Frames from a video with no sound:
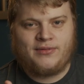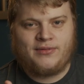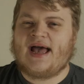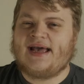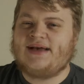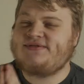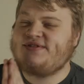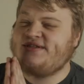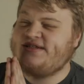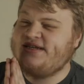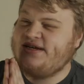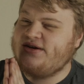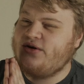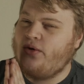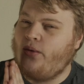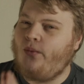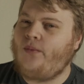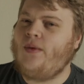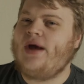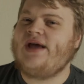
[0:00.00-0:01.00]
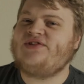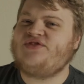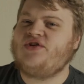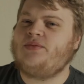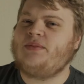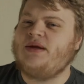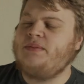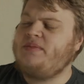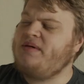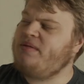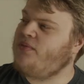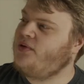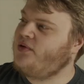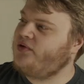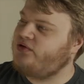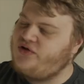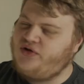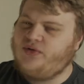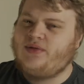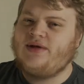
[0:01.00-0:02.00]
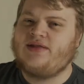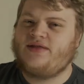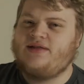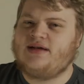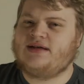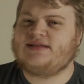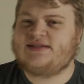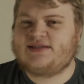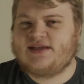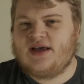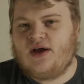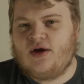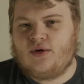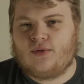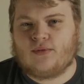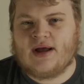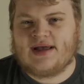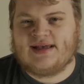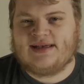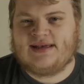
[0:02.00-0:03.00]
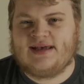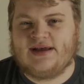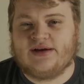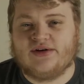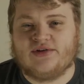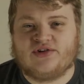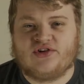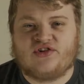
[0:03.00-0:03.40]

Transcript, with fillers: I have seen way too many people doing this right here,